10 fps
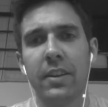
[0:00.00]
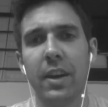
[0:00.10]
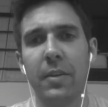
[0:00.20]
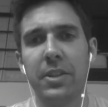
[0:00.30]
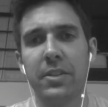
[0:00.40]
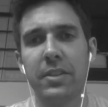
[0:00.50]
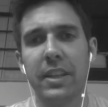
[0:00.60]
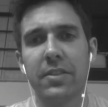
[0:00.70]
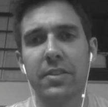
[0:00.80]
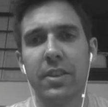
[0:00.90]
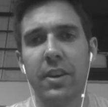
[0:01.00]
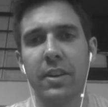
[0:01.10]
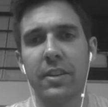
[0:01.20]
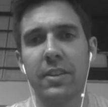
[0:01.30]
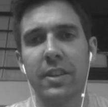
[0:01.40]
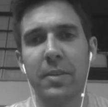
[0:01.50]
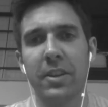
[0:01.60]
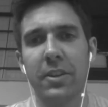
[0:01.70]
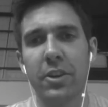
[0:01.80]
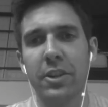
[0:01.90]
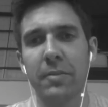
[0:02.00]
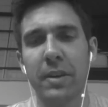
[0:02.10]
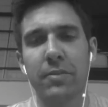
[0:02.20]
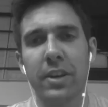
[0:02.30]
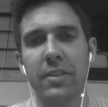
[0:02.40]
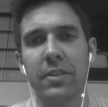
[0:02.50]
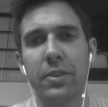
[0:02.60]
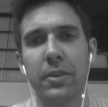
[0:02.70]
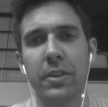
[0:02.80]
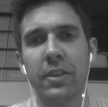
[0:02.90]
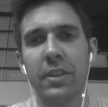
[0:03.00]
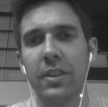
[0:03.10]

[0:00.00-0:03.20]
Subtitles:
I would just say get started, because I've been encouraging my friends to do it,